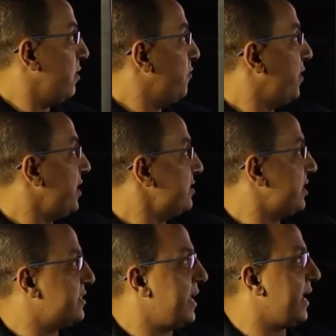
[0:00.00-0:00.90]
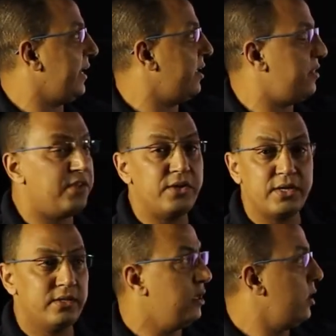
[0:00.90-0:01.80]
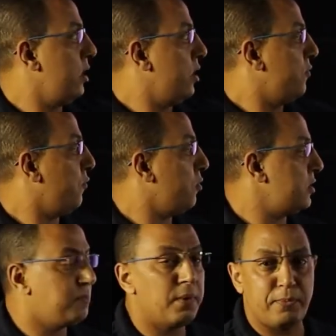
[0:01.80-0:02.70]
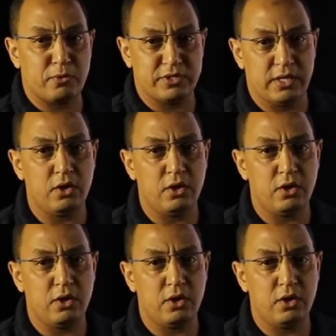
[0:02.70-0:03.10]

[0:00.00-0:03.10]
First, second, third, fourth proportional.